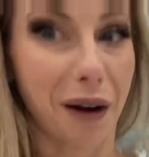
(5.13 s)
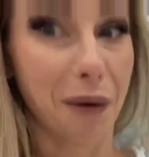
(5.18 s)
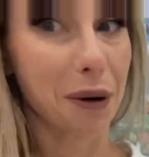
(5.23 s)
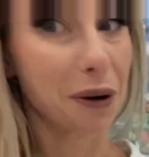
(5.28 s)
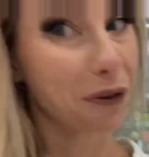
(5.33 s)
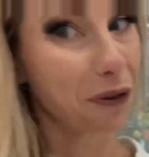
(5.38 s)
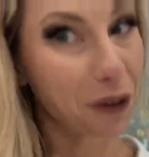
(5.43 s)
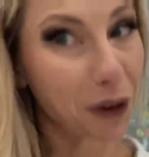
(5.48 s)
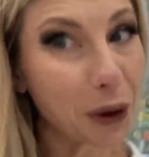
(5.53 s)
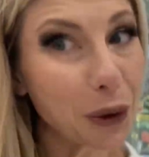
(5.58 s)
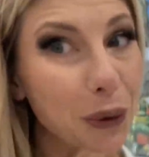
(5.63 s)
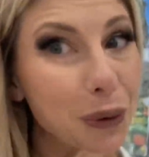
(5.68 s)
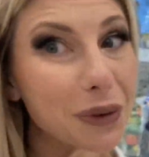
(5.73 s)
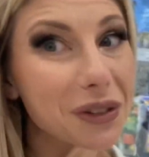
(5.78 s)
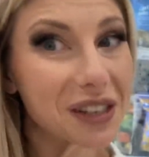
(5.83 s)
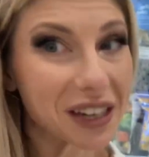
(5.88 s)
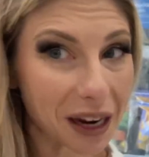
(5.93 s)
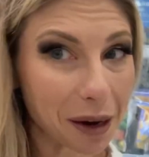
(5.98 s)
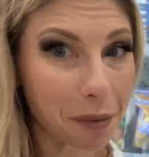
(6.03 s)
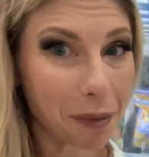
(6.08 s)
I refused
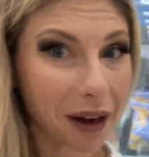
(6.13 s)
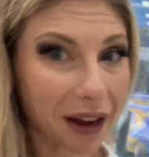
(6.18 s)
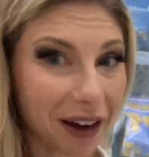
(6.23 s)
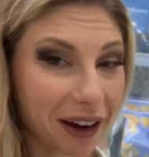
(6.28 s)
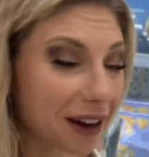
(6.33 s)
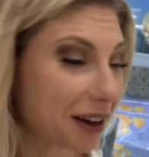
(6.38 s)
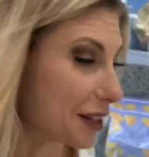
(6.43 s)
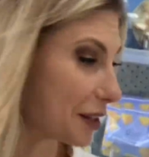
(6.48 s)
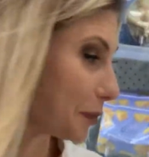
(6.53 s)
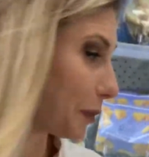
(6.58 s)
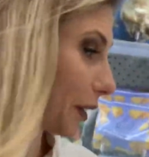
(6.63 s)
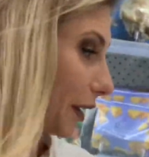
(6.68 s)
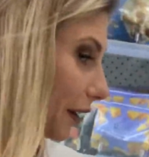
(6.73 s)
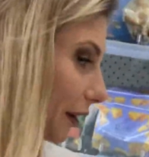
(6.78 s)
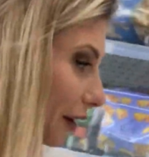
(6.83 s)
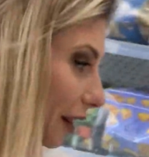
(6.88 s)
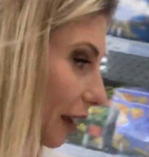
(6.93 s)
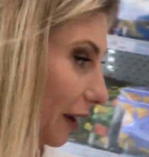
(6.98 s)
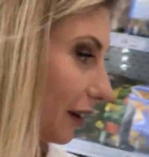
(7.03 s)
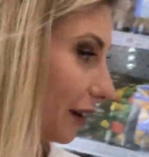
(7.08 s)
to get my
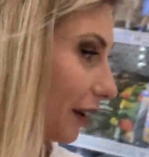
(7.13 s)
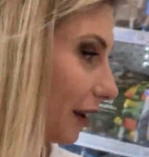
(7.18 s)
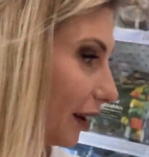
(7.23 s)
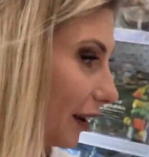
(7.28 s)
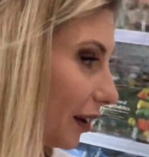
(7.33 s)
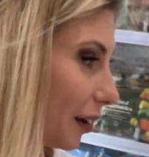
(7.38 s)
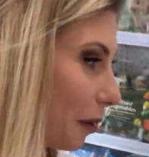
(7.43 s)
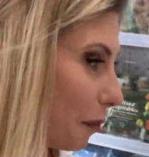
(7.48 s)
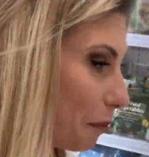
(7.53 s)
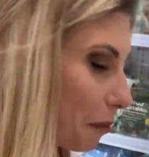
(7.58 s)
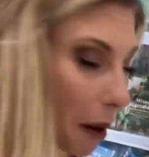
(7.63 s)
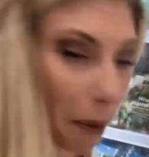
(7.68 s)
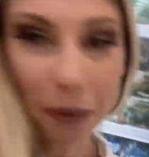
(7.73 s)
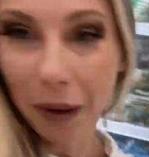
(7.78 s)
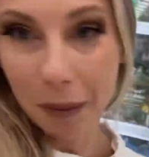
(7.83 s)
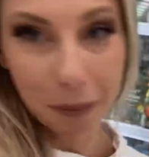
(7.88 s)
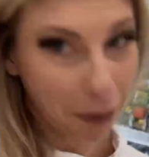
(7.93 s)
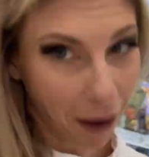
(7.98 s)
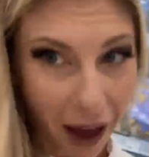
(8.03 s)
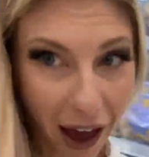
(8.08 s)
husband
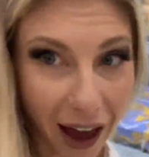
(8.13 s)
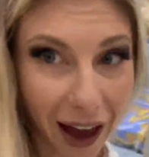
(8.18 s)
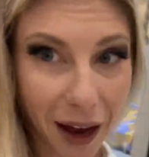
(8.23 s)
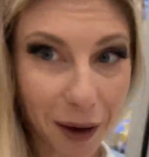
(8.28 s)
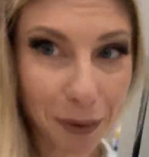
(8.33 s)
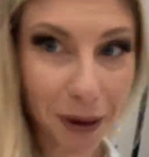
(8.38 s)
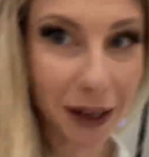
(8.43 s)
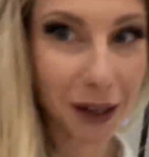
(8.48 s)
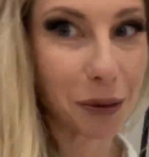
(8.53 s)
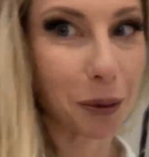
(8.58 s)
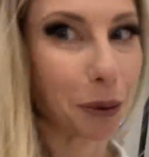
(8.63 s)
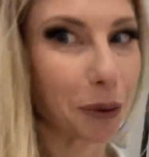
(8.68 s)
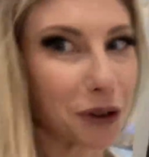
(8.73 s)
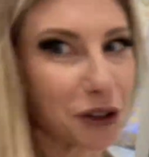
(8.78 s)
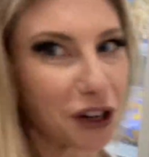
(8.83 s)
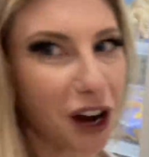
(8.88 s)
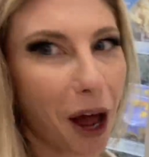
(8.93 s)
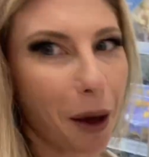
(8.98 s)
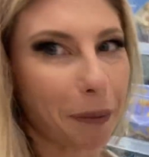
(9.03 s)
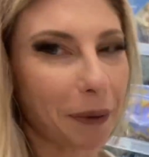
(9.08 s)
pumpkin pie because we were
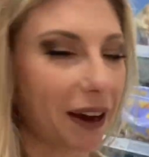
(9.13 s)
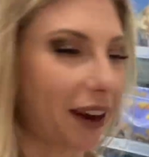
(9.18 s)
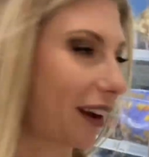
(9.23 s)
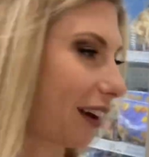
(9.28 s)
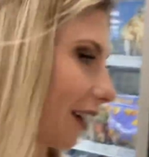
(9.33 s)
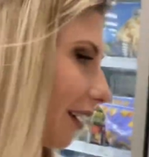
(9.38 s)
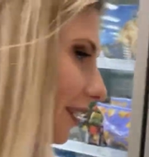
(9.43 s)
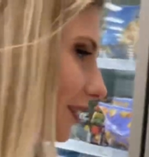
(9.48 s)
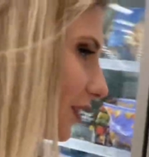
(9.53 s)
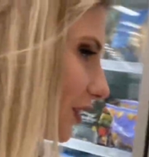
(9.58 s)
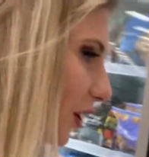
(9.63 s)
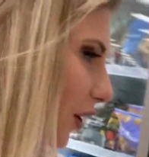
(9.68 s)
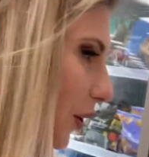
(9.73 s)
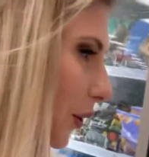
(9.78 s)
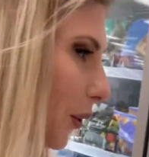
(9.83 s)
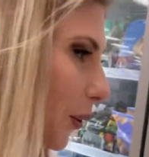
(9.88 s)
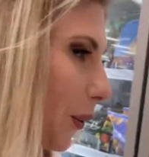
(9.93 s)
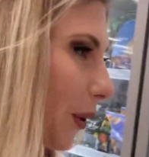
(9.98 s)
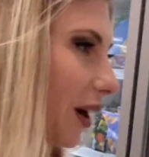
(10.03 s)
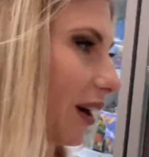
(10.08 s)
shopping.
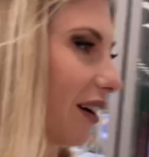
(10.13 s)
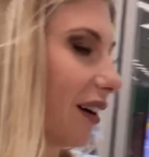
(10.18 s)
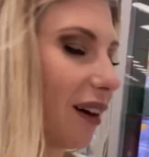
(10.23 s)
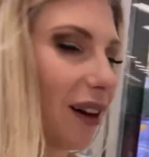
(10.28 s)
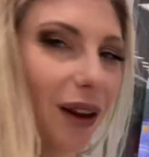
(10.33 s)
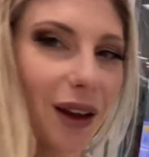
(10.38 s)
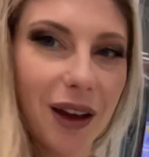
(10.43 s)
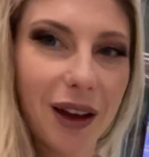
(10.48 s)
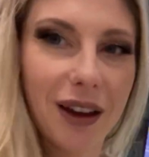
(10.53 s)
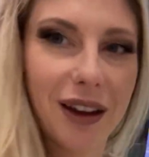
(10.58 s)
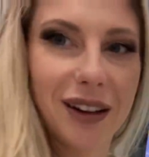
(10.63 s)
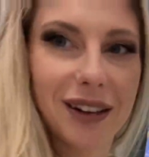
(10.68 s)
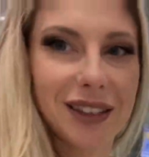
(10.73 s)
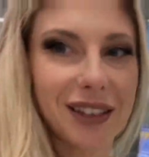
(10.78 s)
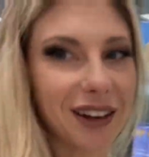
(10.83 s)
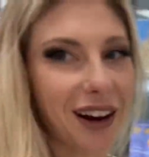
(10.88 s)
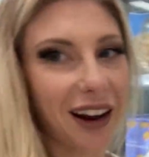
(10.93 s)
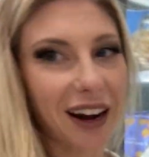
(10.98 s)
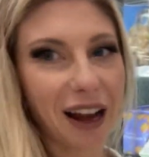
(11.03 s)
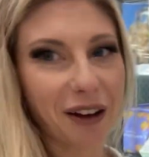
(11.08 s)
So
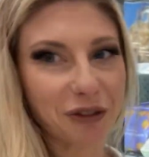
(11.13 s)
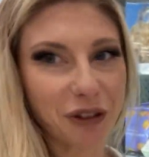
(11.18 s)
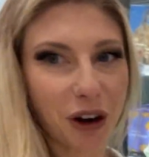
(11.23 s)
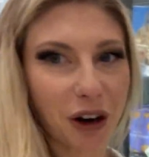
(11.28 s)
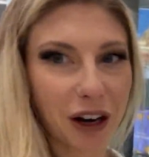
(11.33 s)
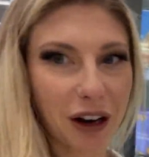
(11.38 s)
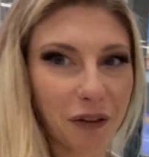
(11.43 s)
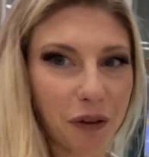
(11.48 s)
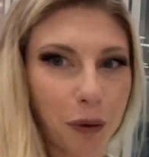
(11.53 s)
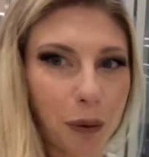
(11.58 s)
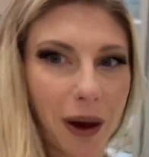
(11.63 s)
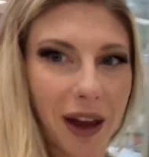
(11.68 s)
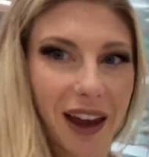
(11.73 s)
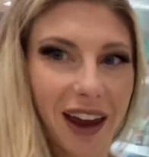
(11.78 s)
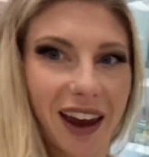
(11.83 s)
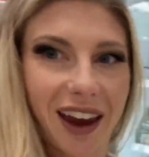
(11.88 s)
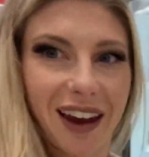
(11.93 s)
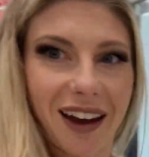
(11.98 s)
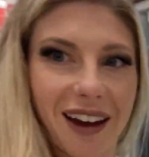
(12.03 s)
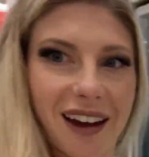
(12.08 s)
tonight after our
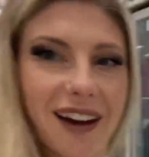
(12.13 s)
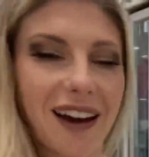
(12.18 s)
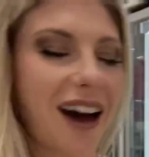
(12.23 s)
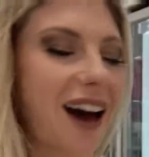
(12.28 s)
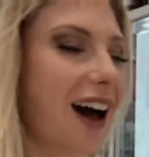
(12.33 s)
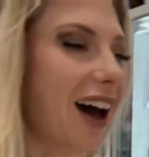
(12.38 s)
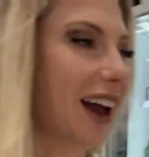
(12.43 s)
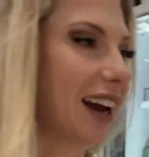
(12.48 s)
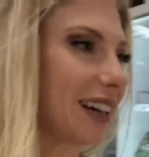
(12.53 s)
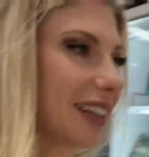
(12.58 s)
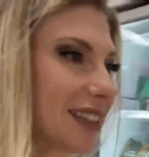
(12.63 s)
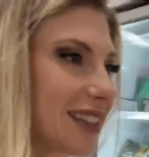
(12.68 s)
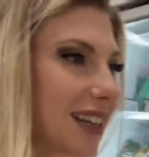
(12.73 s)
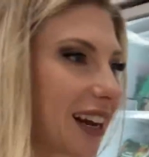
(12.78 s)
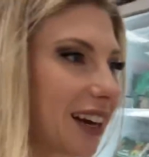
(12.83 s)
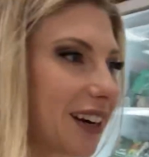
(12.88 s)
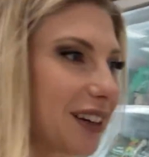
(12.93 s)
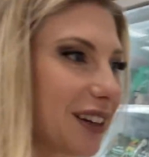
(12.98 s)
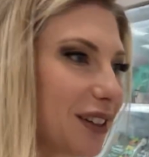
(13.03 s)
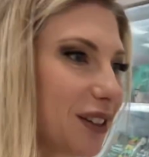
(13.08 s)
giveaway, I
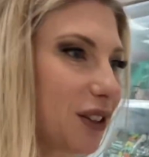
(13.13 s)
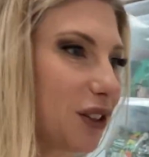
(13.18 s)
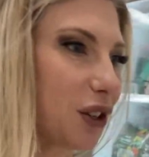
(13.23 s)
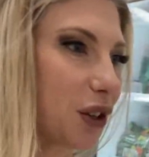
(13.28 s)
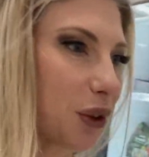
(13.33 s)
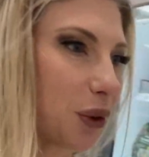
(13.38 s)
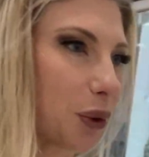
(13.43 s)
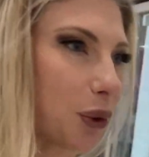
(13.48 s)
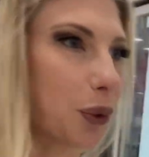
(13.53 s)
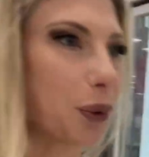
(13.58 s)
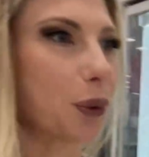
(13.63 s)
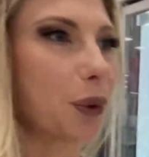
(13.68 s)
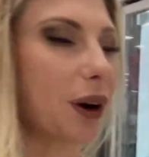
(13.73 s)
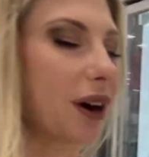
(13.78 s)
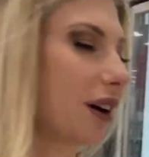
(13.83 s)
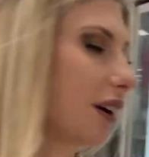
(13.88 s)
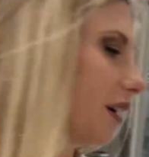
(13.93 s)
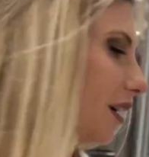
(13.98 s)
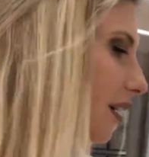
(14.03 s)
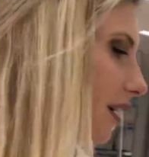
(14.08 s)
decided to
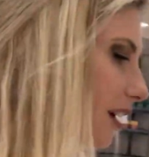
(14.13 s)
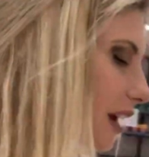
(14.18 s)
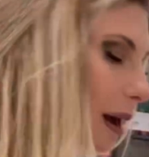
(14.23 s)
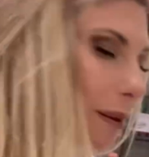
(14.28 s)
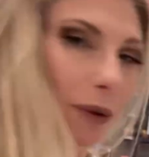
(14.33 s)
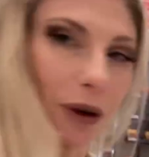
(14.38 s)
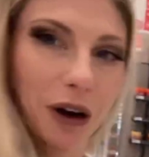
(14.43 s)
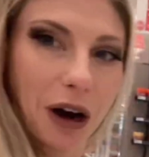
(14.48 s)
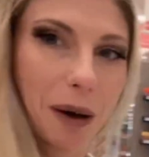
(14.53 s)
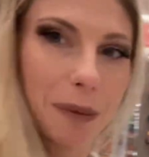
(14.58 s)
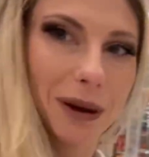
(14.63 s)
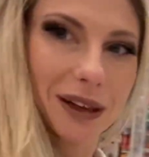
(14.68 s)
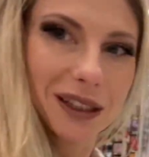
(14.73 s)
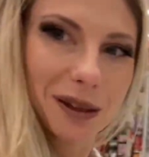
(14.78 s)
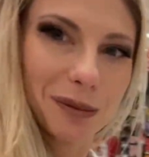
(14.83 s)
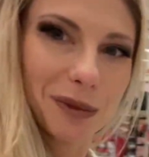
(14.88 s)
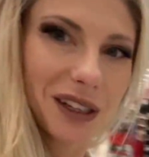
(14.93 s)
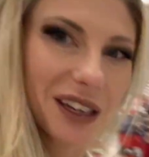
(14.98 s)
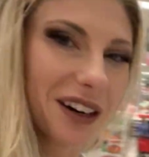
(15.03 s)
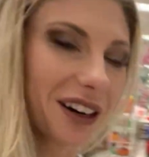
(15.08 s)
come and grab us
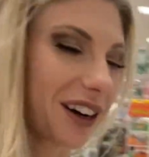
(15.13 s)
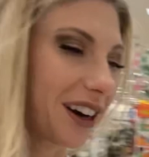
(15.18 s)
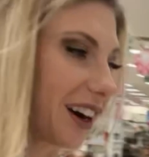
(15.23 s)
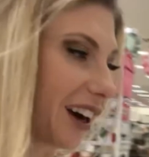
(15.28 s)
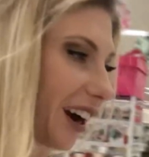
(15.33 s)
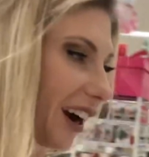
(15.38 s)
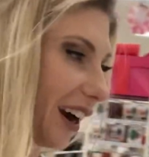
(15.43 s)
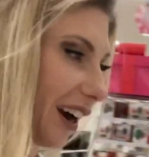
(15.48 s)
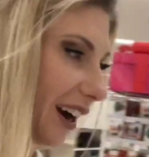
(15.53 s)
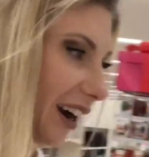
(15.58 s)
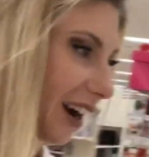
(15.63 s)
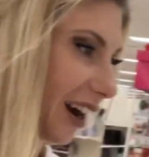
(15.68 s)
some dinner.